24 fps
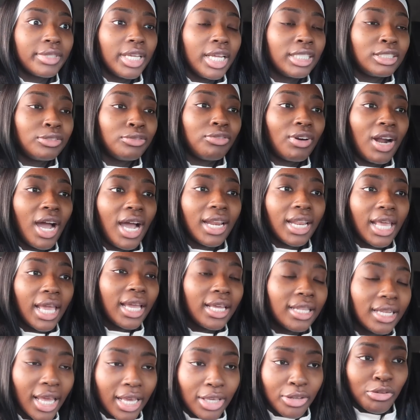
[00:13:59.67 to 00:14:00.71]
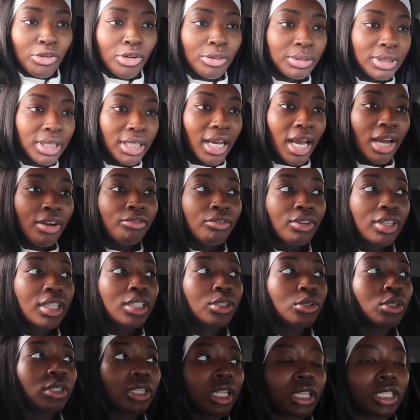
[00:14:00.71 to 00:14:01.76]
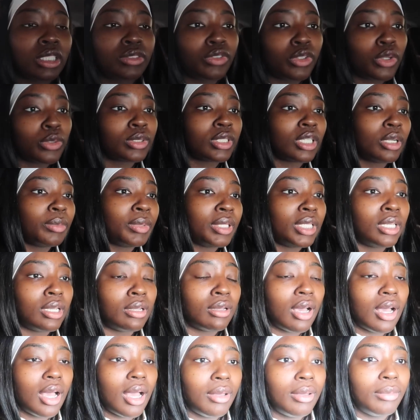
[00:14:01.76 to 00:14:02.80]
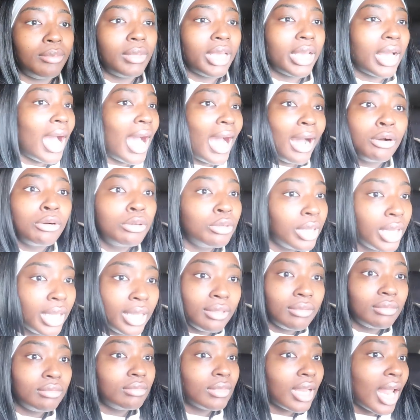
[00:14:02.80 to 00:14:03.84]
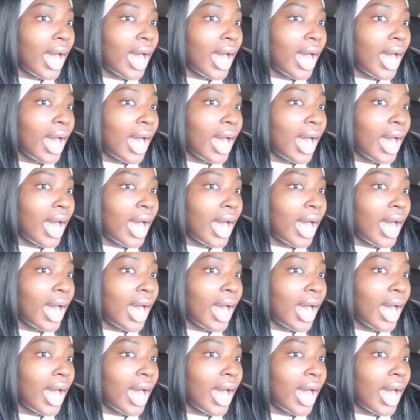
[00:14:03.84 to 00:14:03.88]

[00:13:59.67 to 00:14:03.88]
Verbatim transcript: it's Friday. Like, you know what I'm saying? I really thought that this video was going to be out and